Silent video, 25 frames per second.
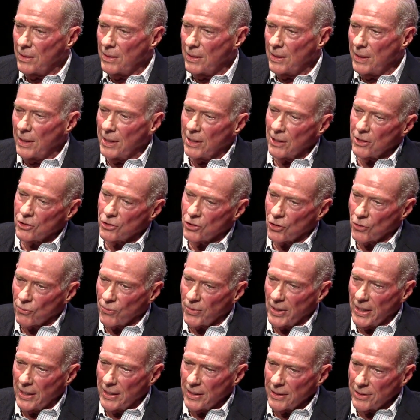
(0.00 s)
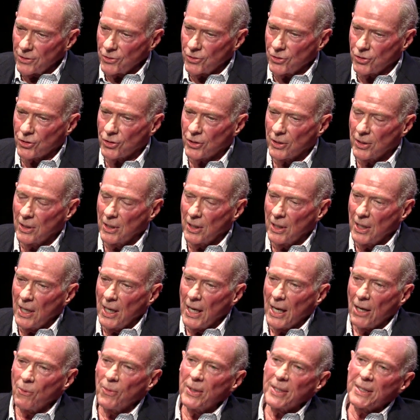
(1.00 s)
a syringe,
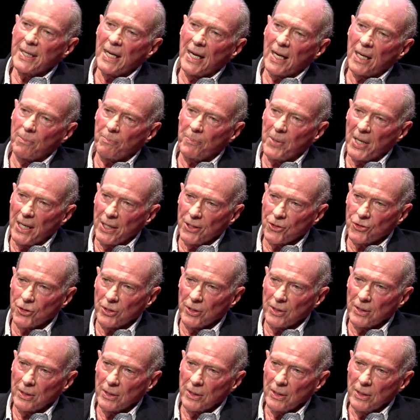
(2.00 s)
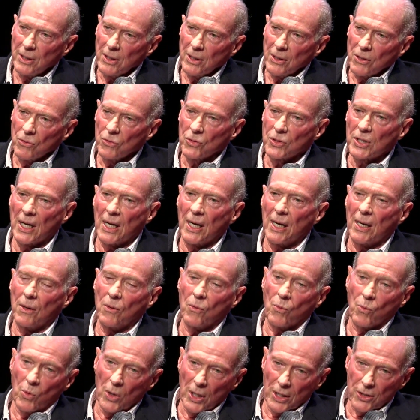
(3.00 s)
and we take a patient who's
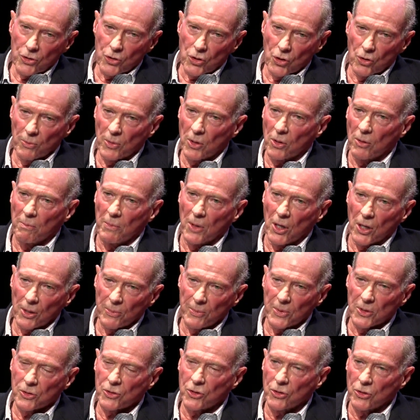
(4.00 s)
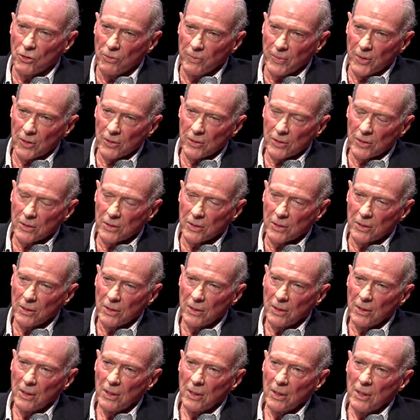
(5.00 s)
got one tumor or multiple tumors.
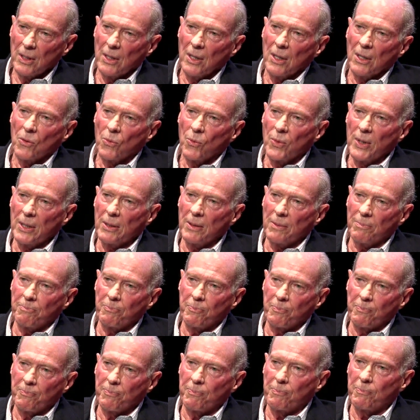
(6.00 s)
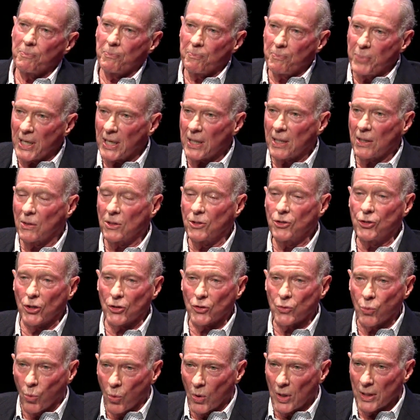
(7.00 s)
We pick
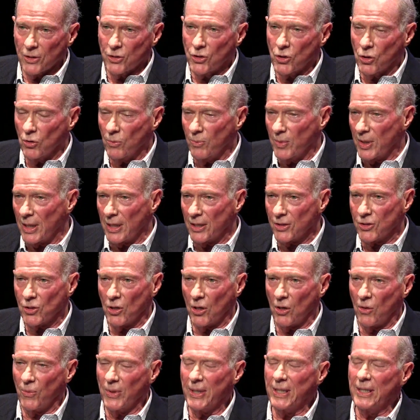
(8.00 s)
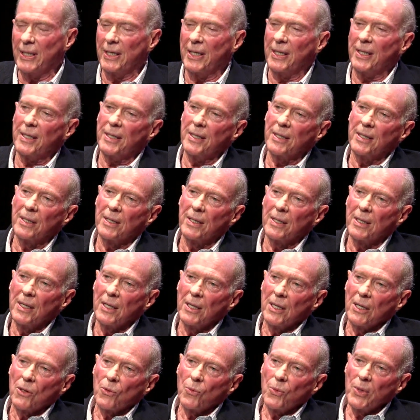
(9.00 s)
just one tumor, that's all we need.
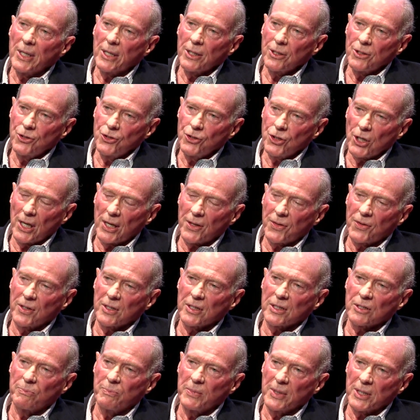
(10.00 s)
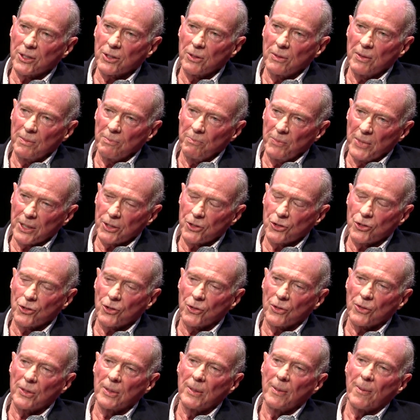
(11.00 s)
We inject this
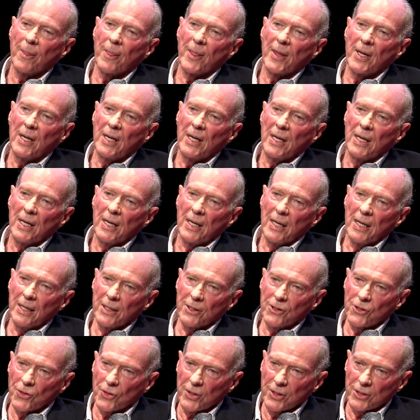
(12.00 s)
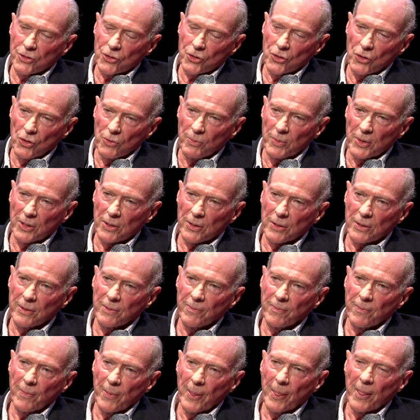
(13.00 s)
mixture into the tumor,
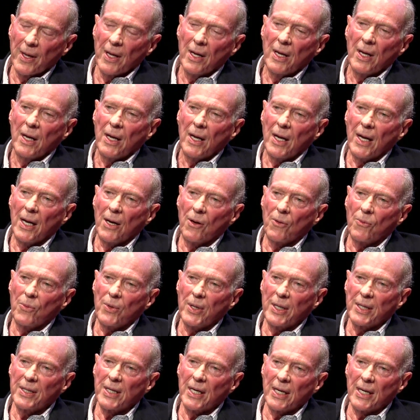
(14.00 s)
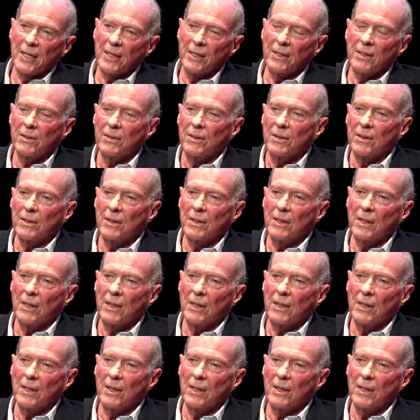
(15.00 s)
and we then